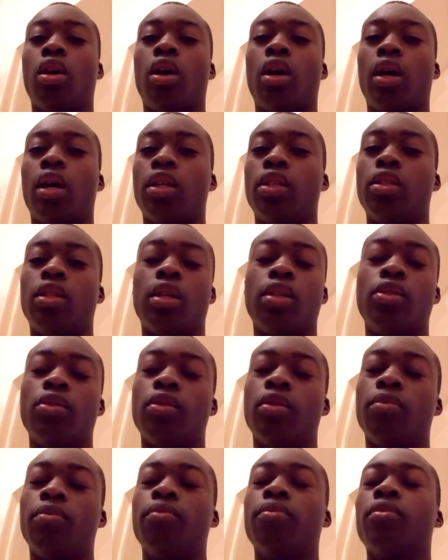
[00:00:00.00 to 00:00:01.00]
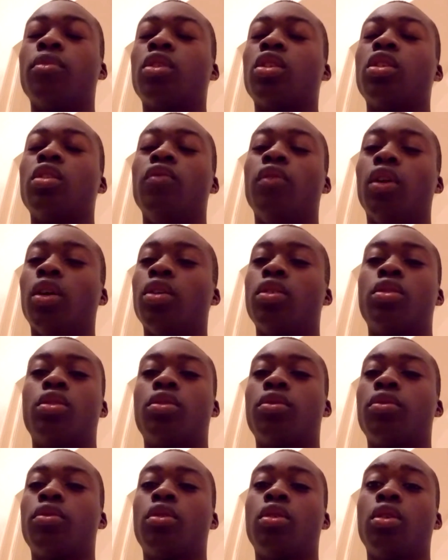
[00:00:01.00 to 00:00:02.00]
I just said to him, "We lost."
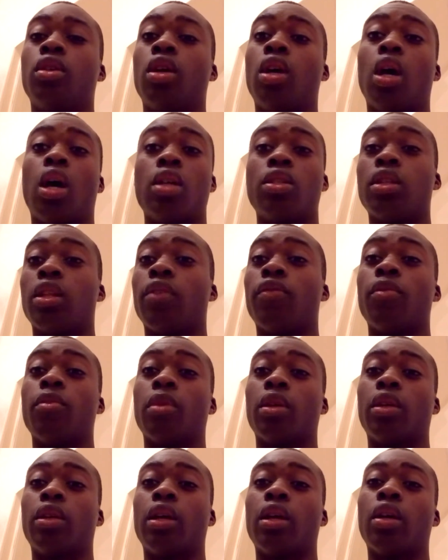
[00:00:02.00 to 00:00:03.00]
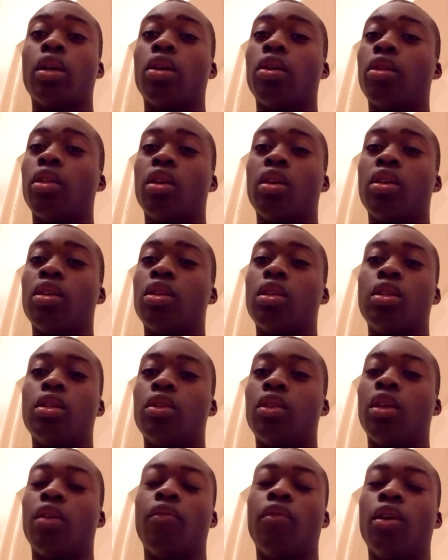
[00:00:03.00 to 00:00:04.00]
I said that from the get-go that
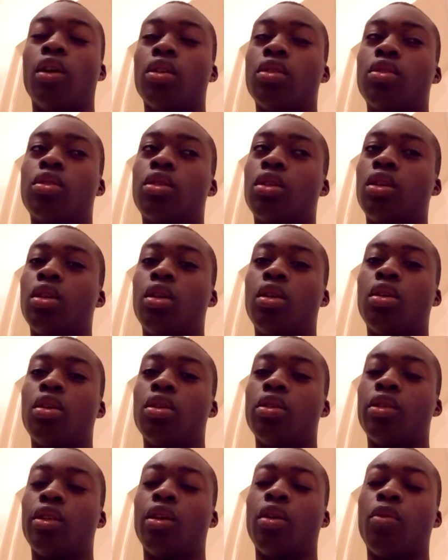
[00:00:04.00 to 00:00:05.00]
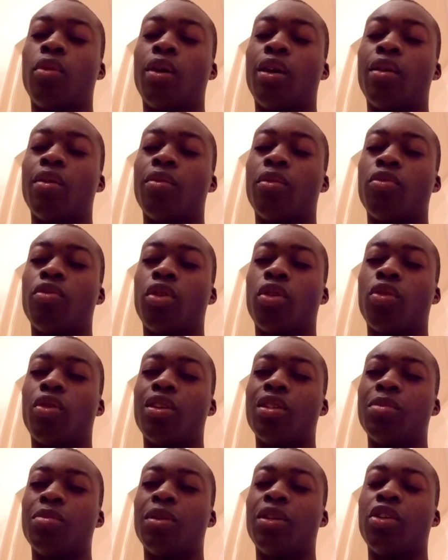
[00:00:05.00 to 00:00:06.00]
they've lost. Because their away record has
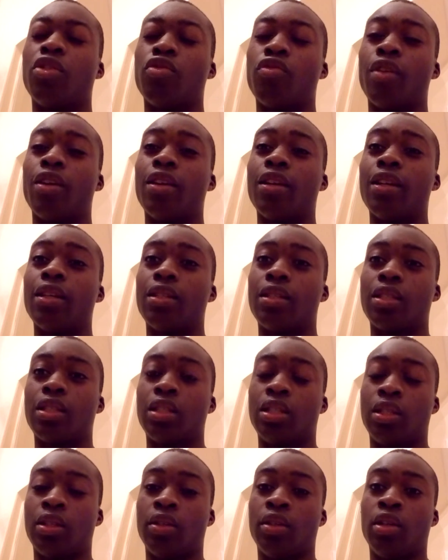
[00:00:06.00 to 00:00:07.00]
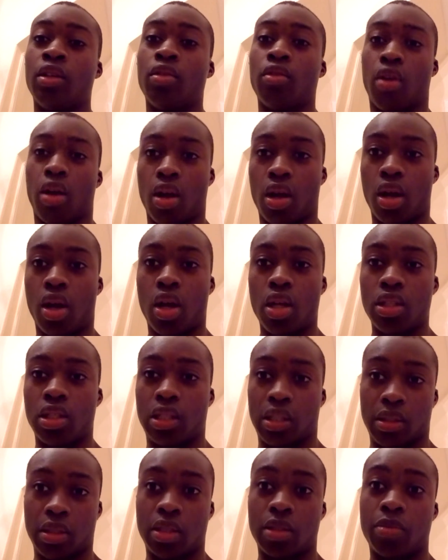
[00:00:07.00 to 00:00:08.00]
been horrendous. Ours
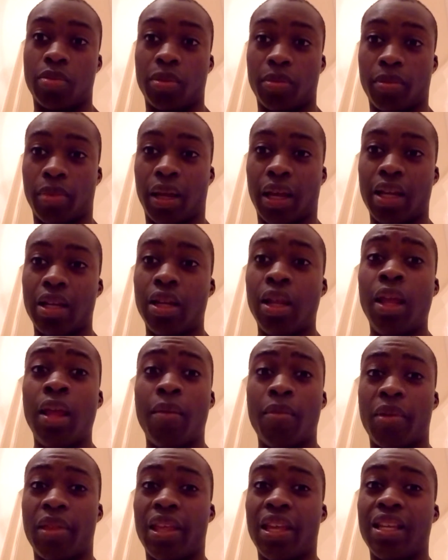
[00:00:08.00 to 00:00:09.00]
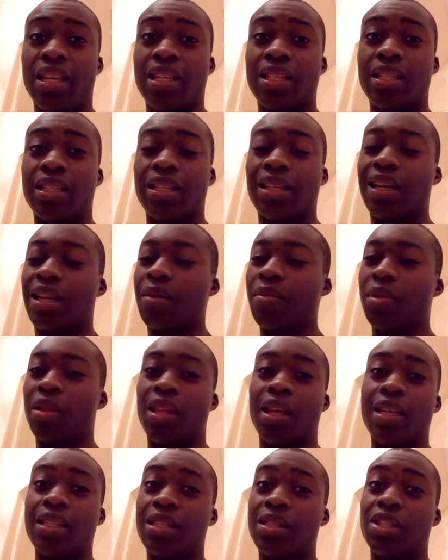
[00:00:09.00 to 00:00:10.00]
has been bad, but theirs
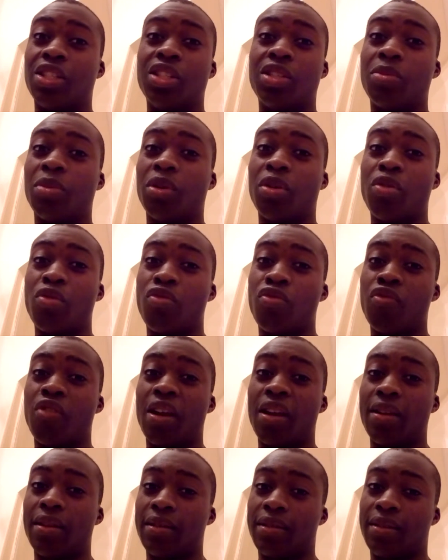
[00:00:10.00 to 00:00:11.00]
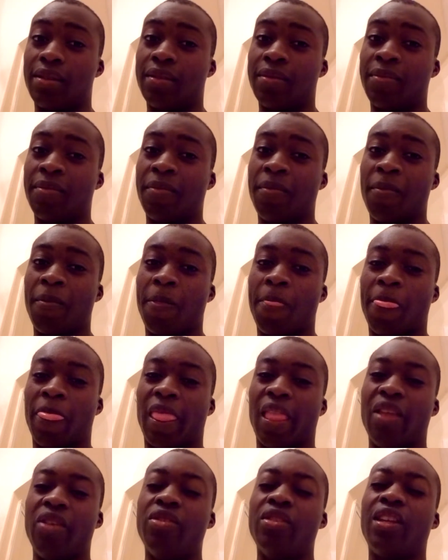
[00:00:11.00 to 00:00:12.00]
has just been horrendous.
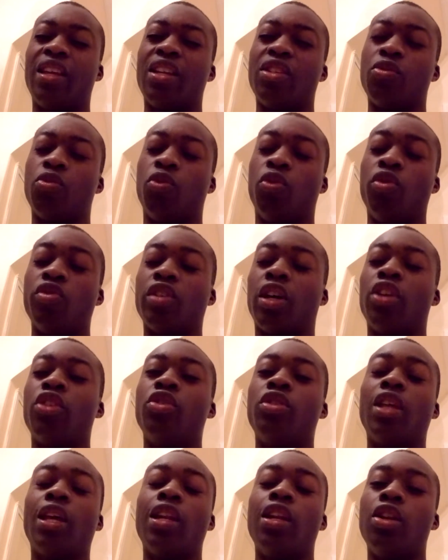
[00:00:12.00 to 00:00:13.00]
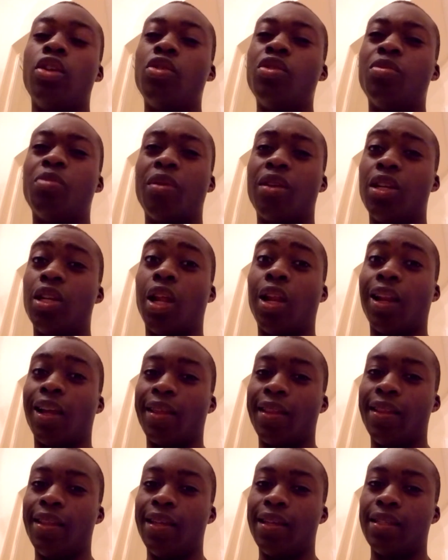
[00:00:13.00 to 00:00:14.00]
Losing against Wolves, I knew they'd lose, but not
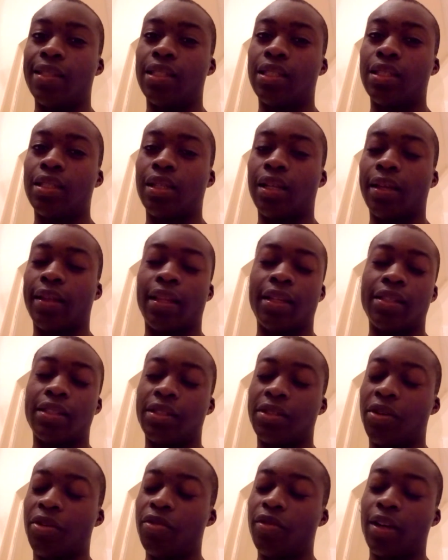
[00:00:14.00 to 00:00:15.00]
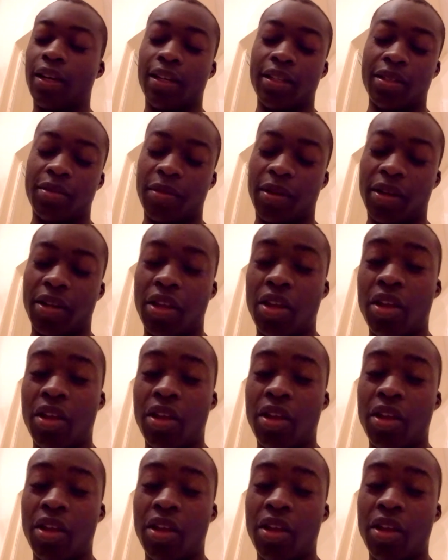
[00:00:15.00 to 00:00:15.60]
like this. Like, that's just horrendous, man.